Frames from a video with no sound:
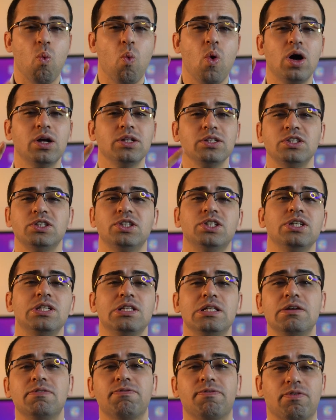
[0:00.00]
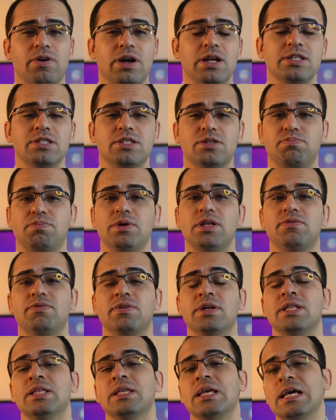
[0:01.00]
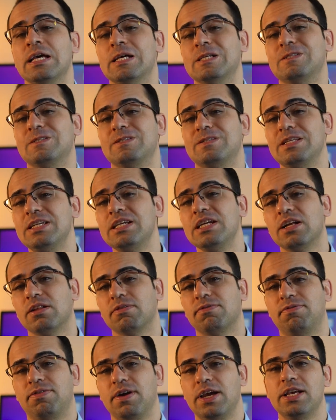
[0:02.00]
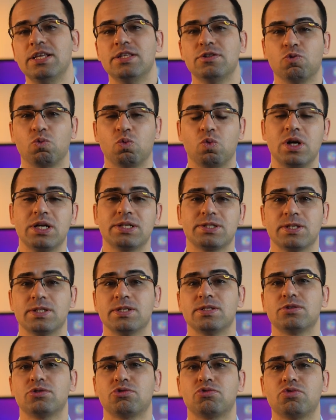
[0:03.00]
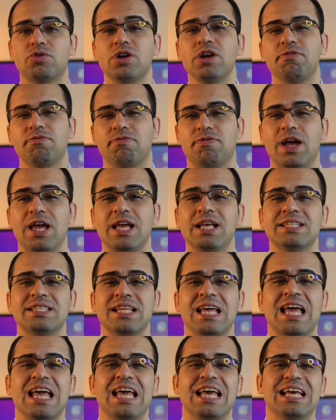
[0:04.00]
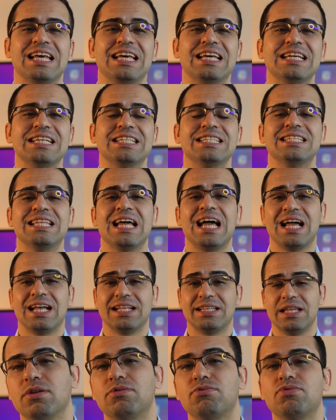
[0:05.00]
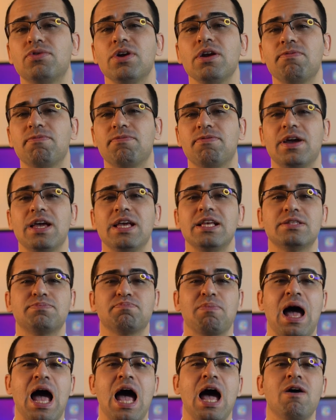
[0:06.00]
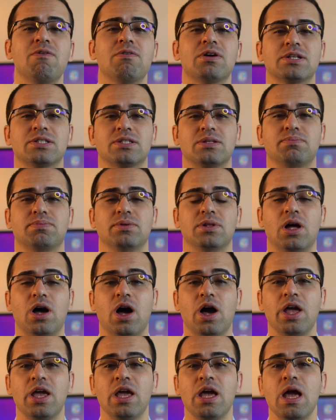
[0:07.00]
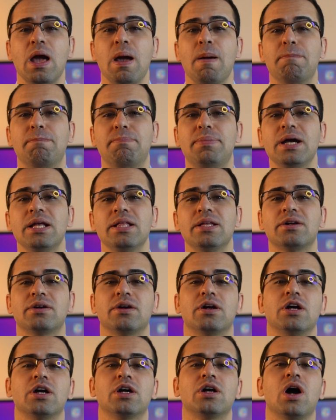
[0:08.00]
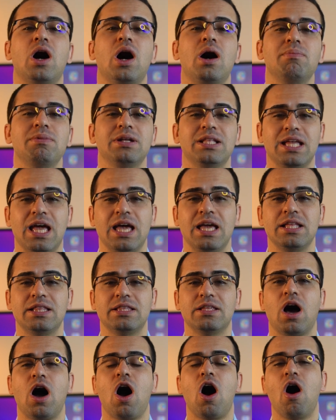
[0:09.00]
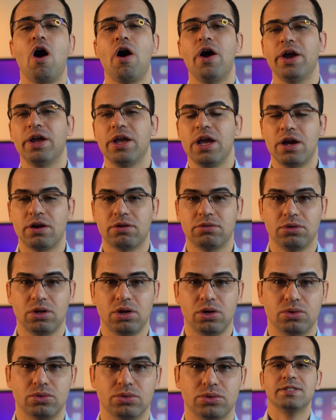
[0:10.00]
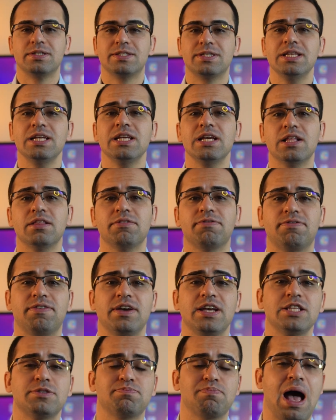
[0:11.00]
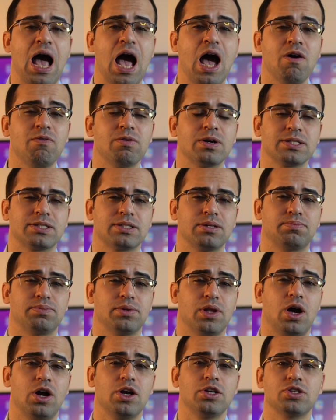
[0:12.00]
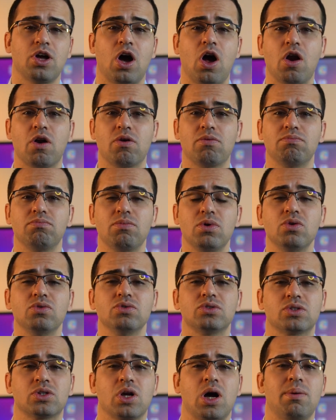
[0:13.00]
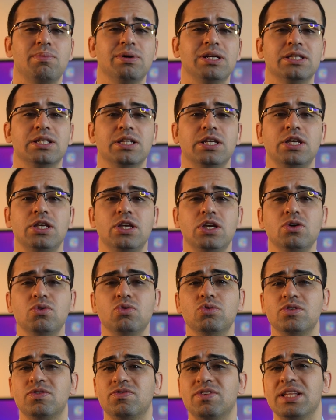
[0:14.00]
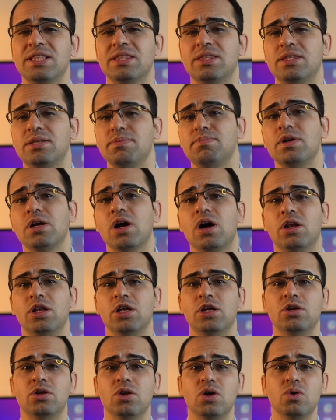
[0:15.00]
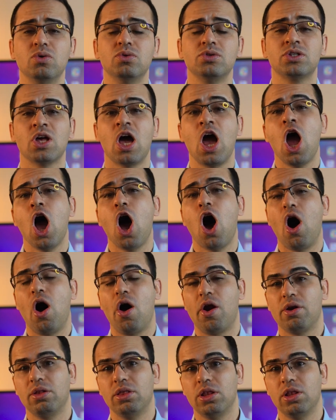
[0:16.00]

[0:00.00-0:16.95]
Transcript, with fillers: One key difference between single-phase versus three-phase is that a three-phase power supply better accommodate higher load. Single-phase power supplies are most commonly used when typically loads are